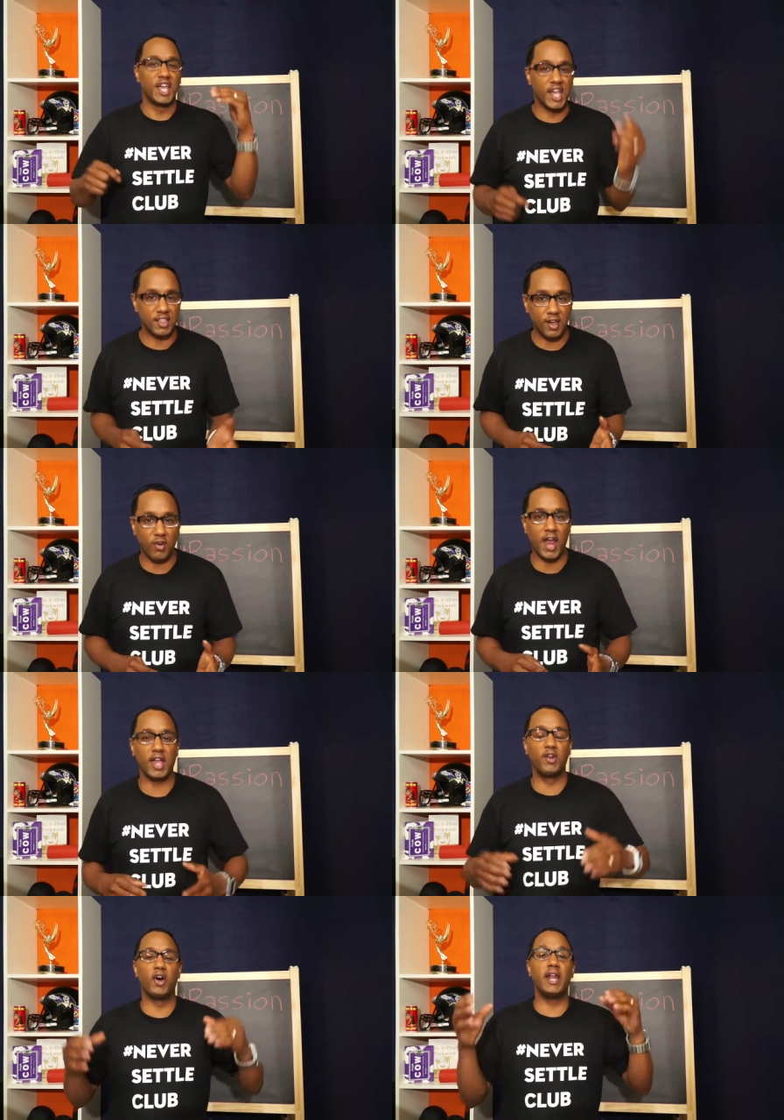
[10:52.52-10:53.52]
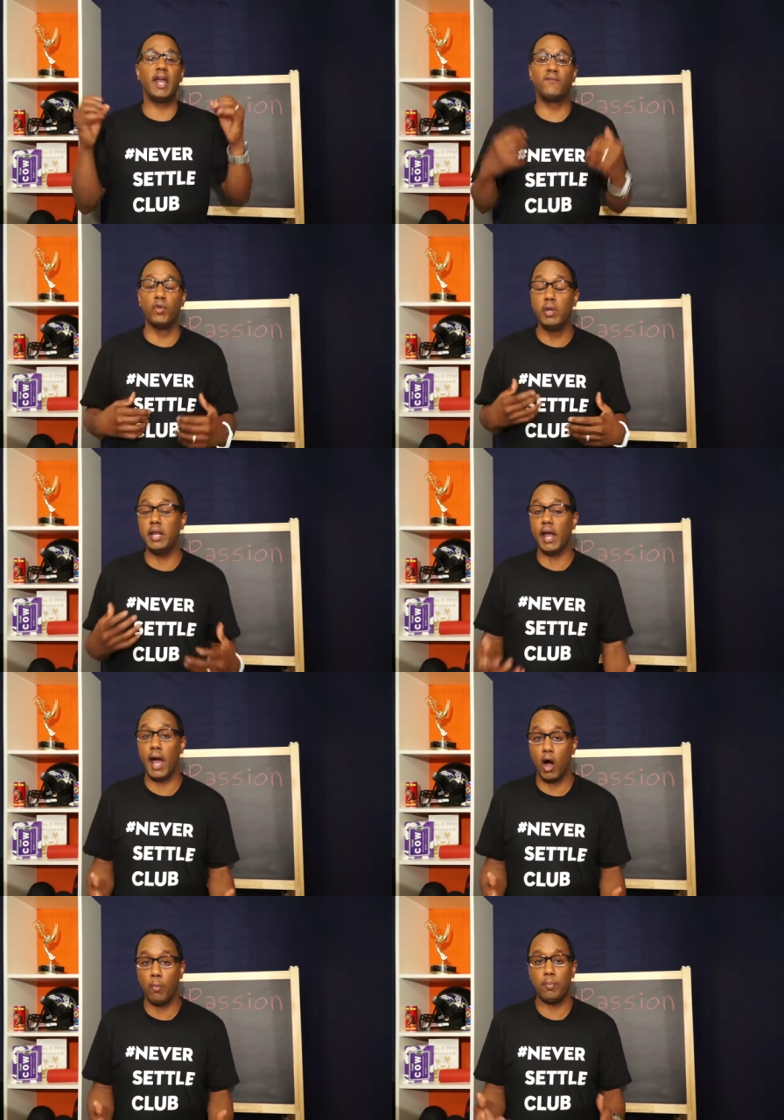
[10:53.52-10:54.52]
Get to cranking on it. If you need
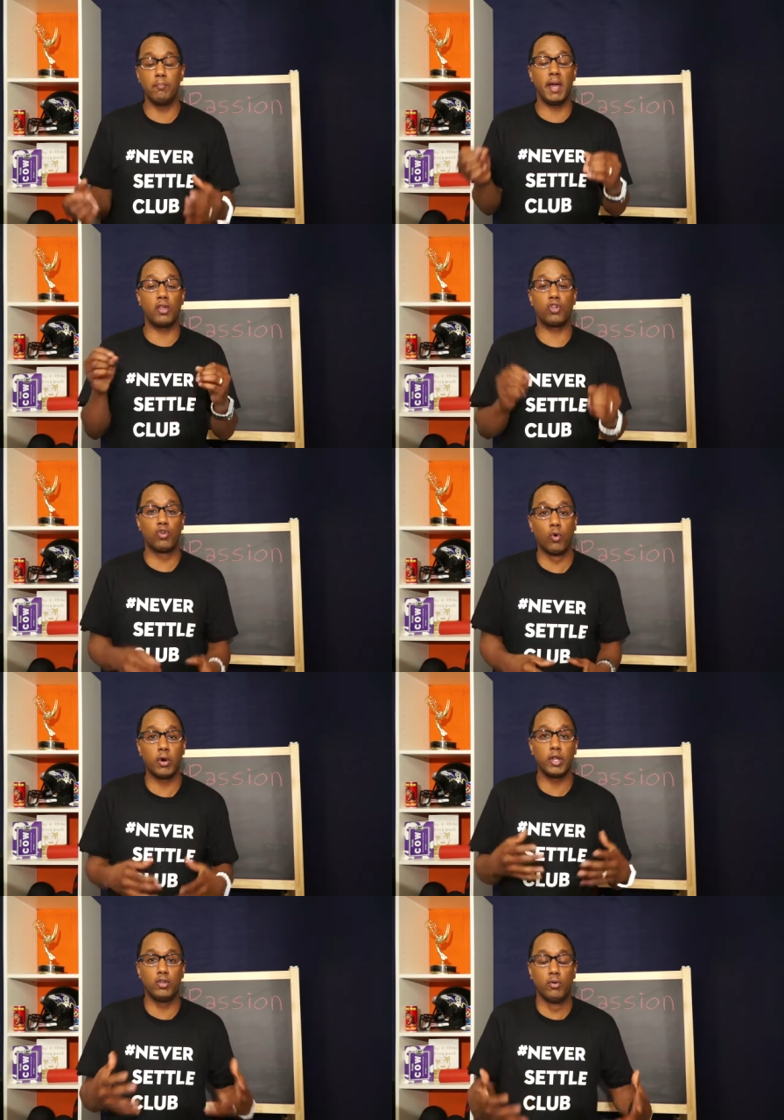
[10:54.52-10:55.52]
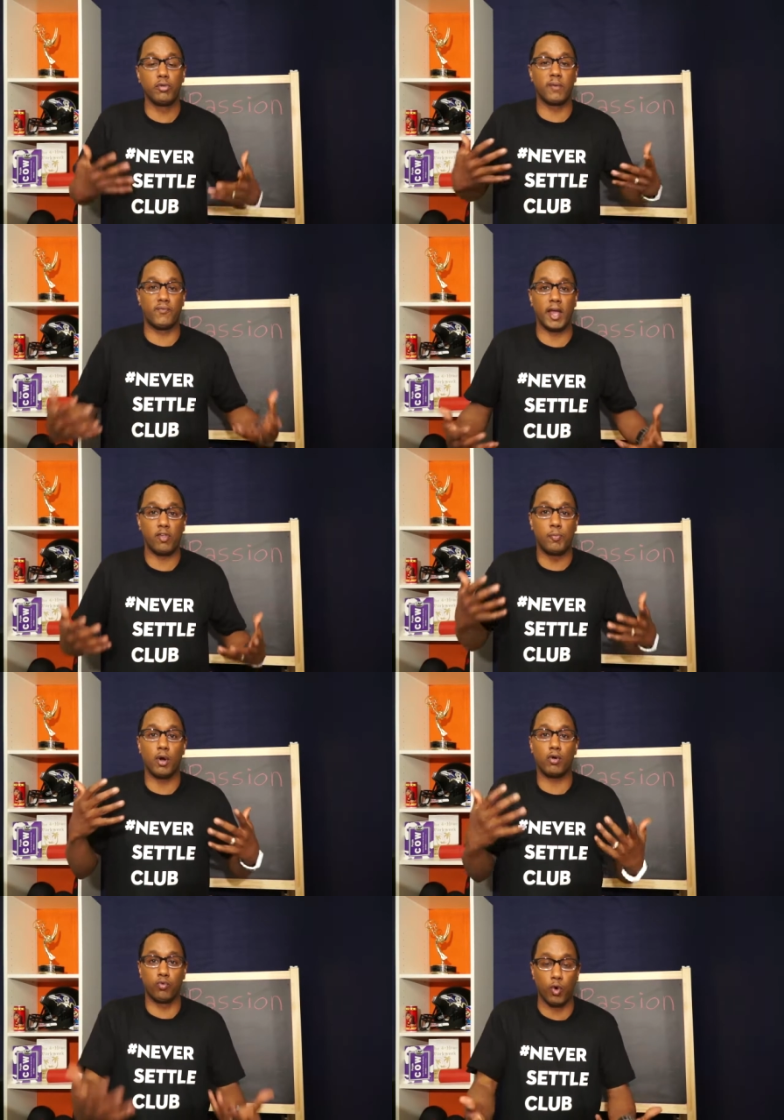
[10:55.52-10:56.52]
help, make sure you use the
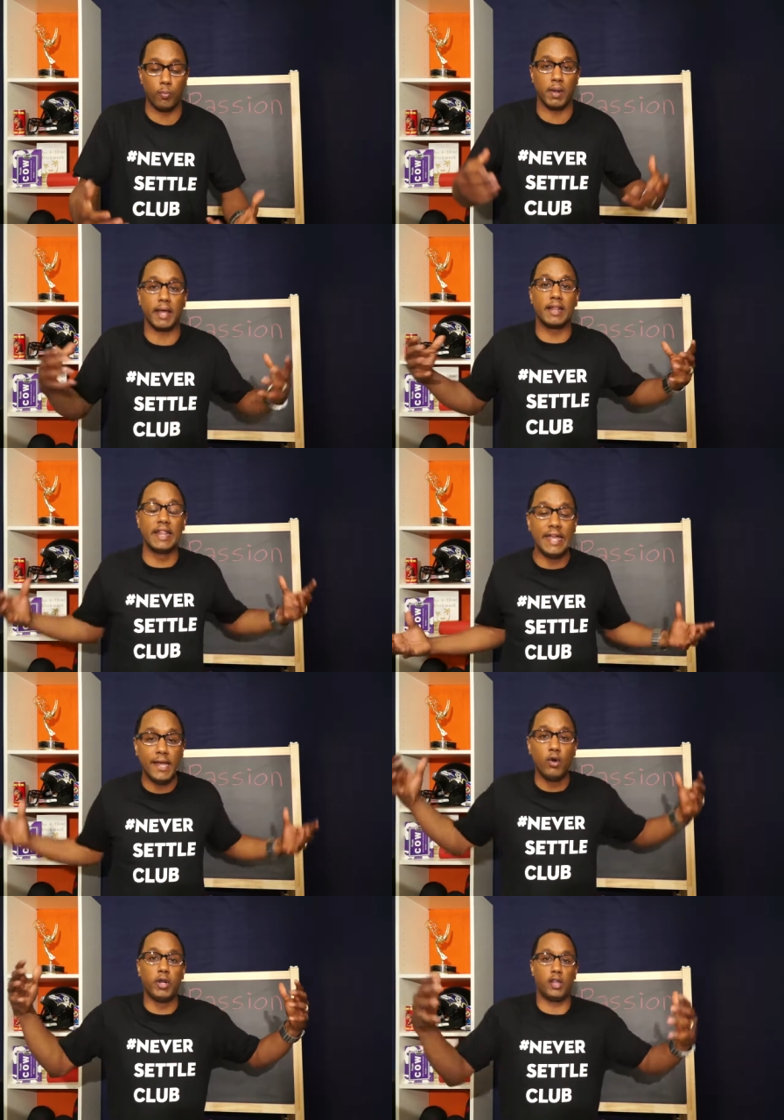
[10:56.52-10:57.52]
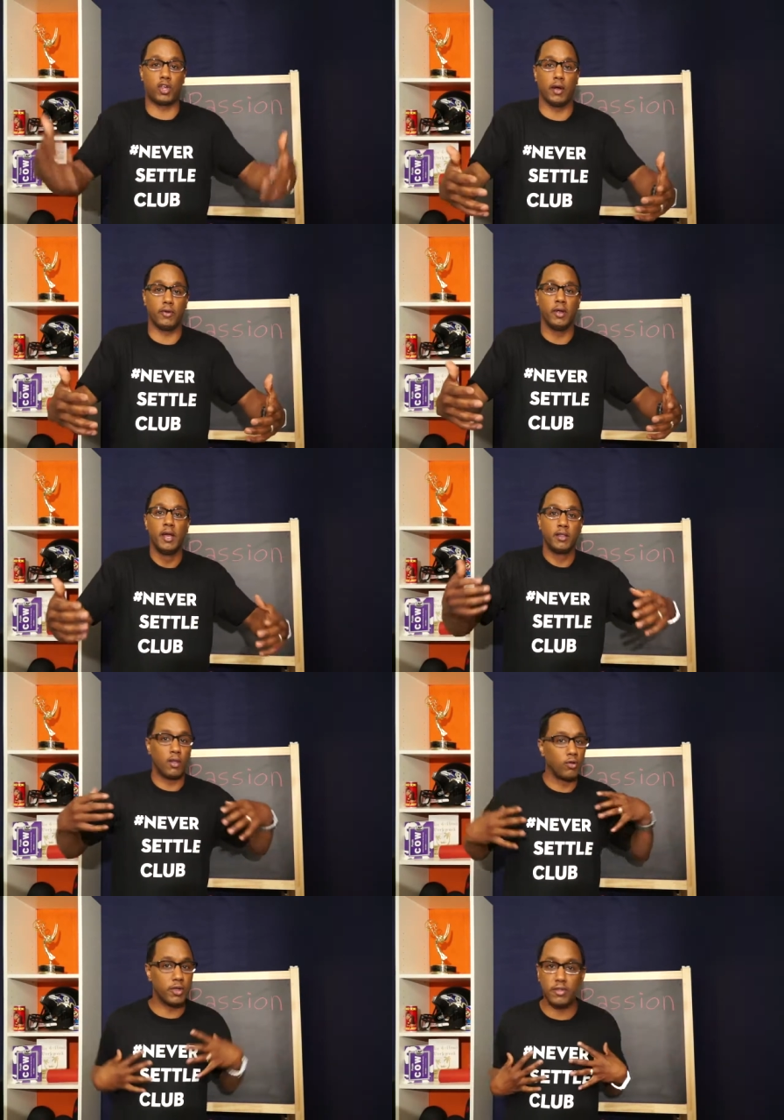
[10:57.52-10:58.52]
Facebook group. Like, lean on each other.
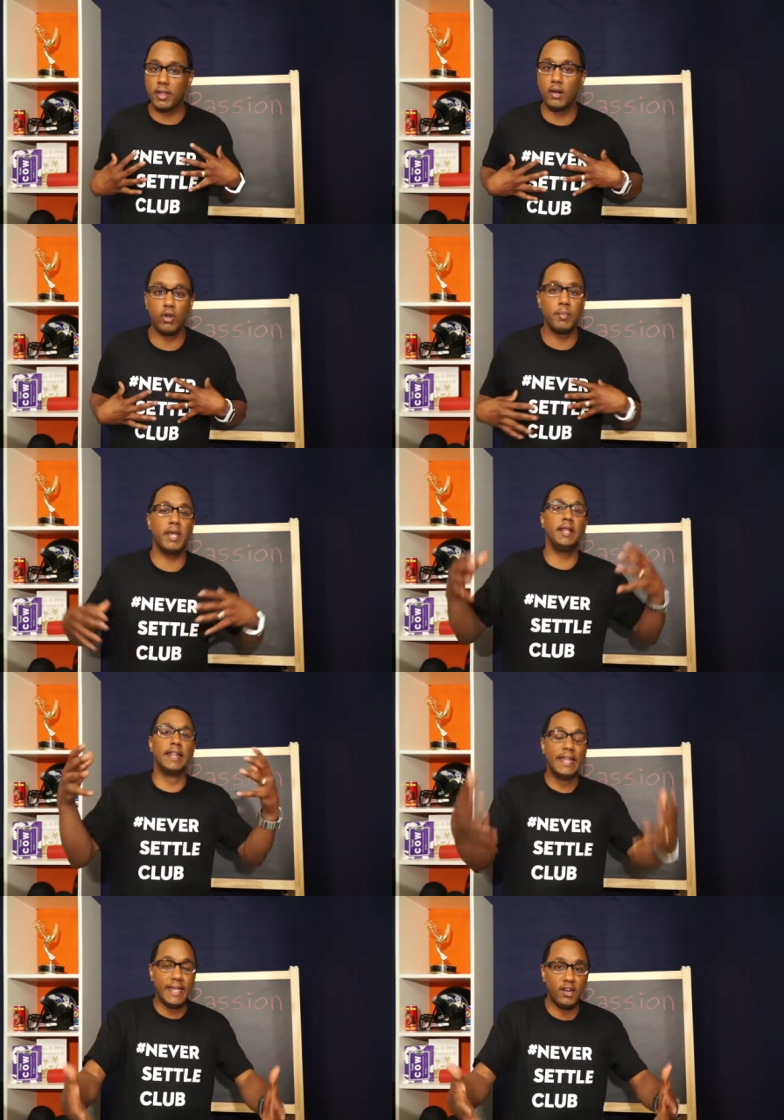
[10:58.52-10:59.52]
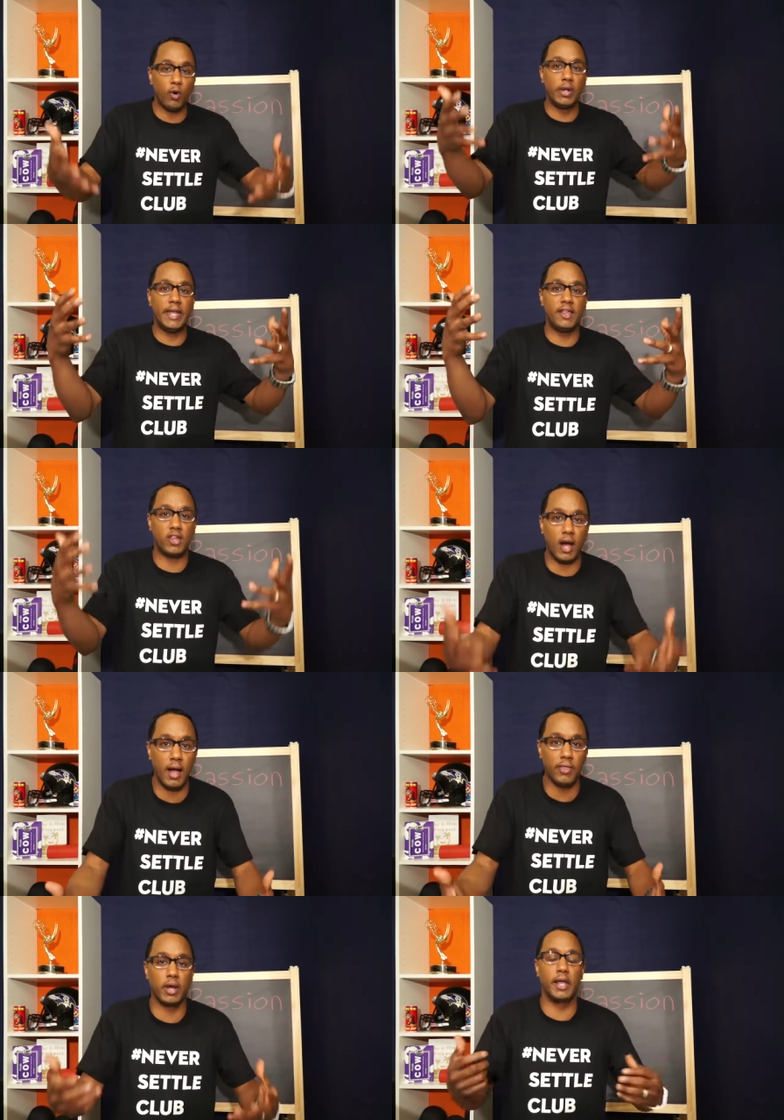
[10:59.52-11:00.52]
Don't just lean on me, lean on each
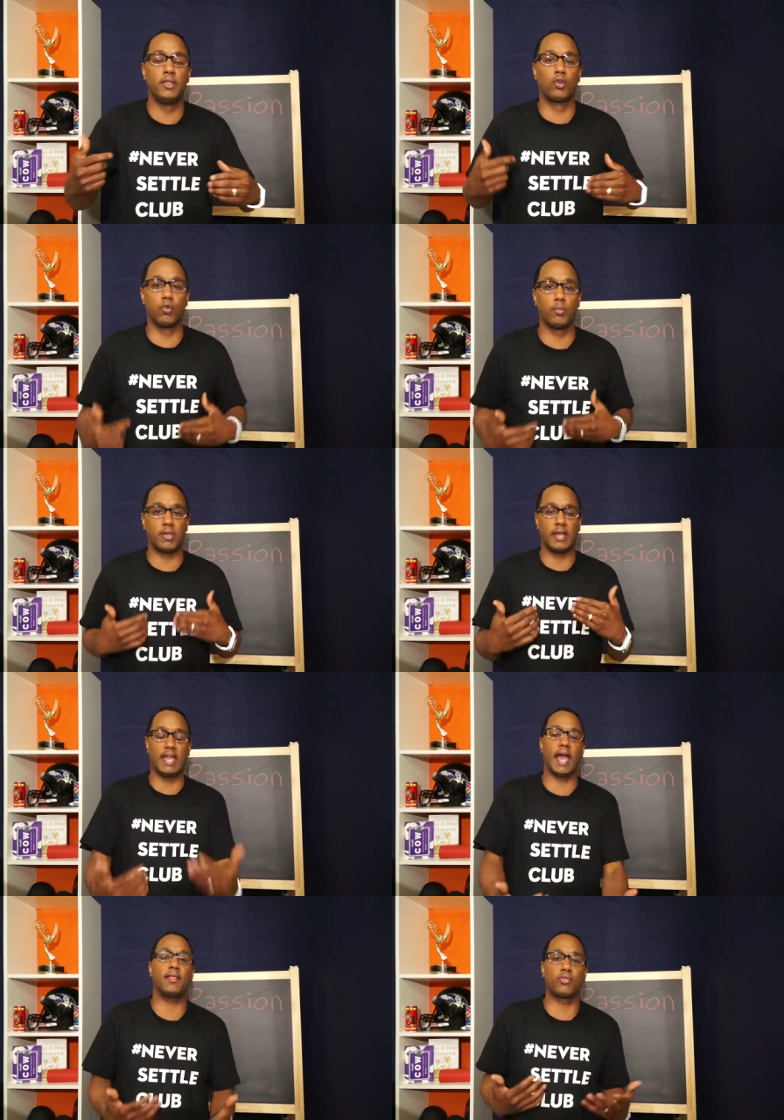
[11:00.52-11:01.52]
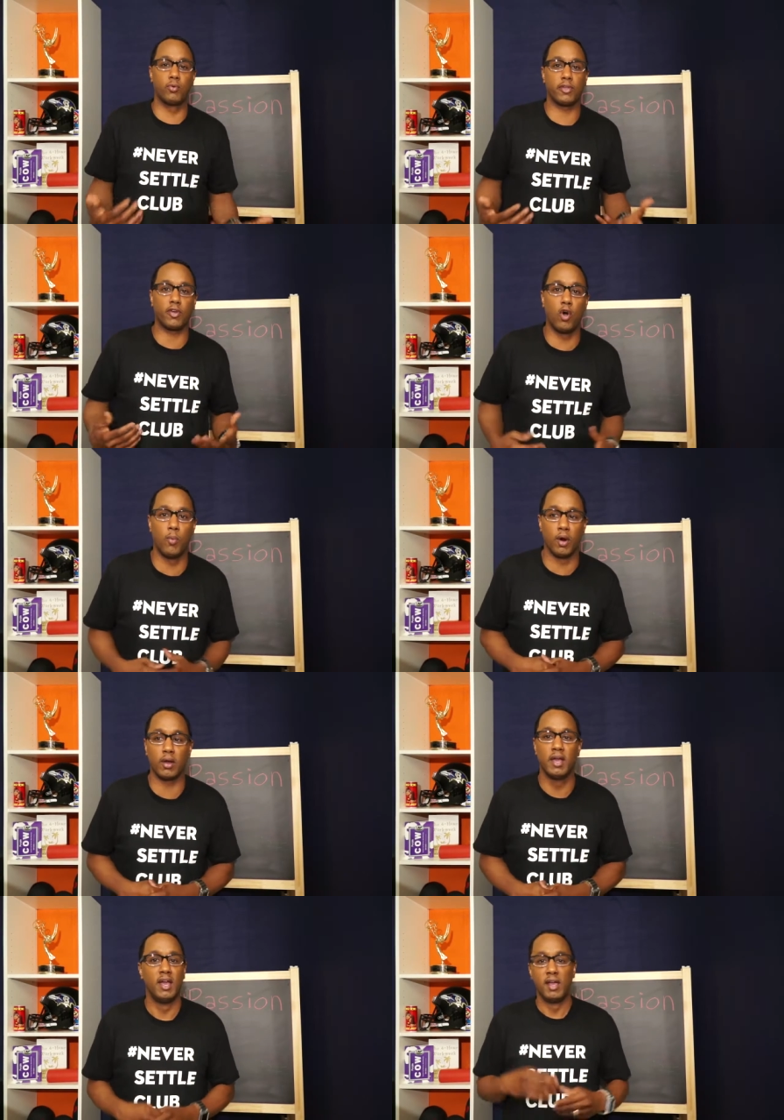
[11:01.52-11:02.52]
other in the group to get through this
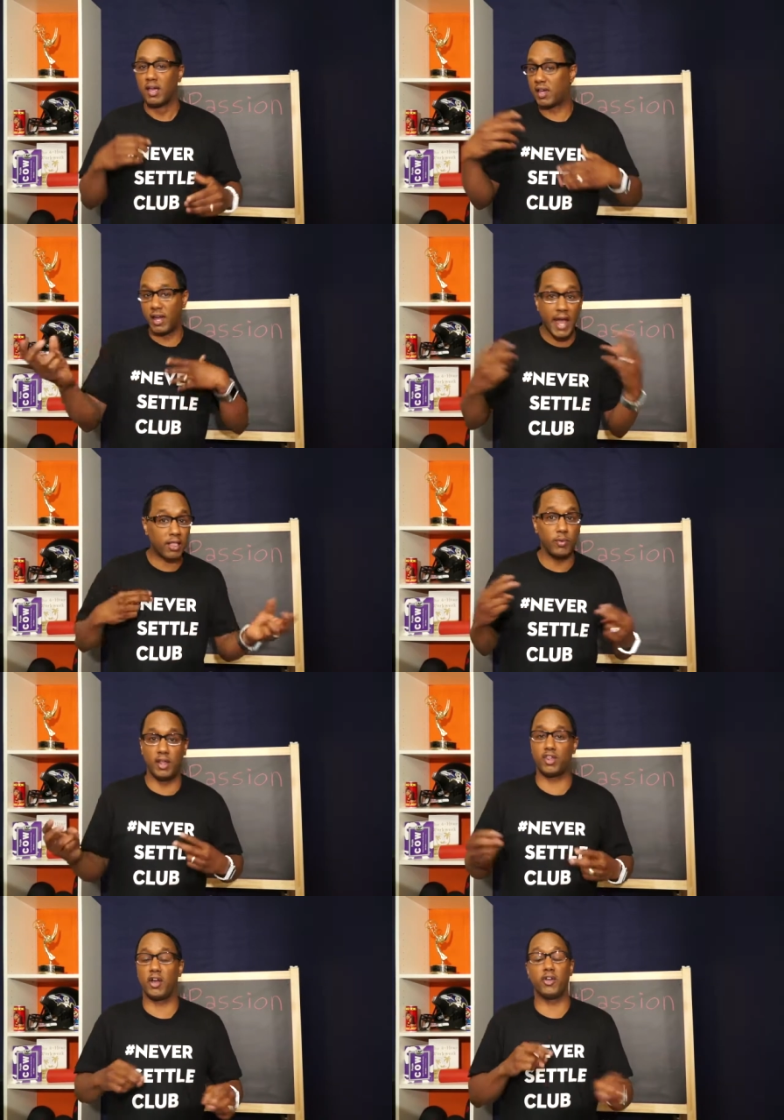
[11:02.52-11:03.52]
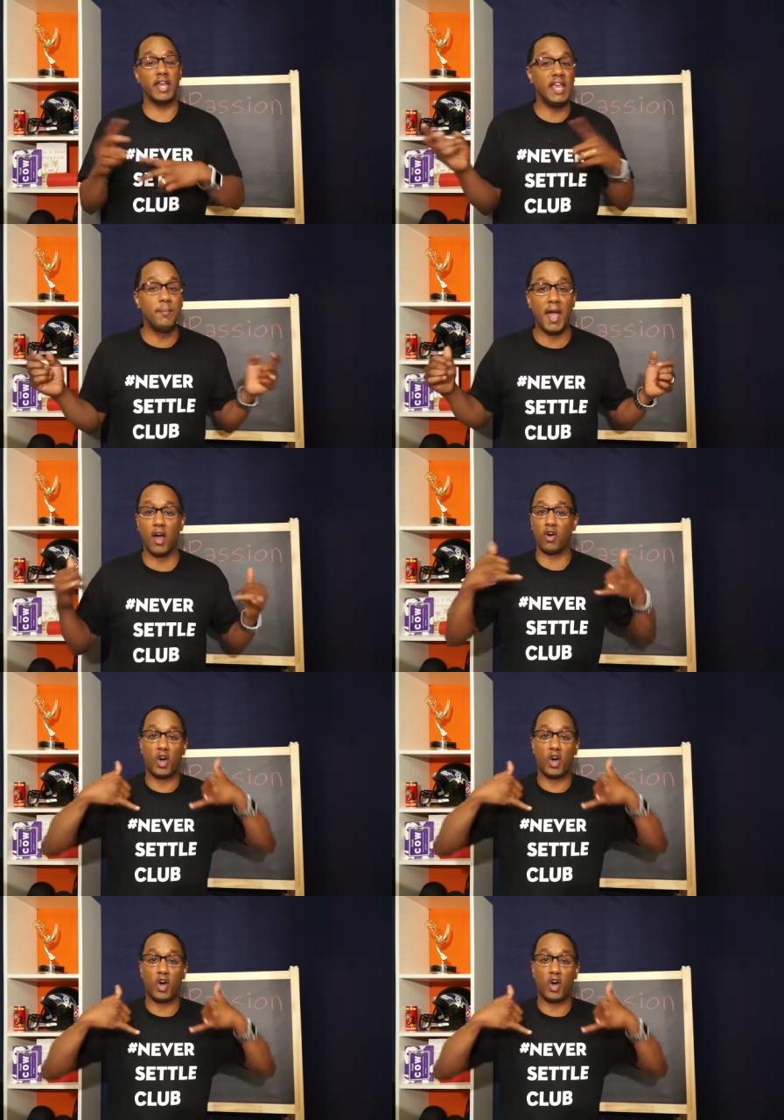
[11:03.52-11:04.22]
homework. Connect with each other, email,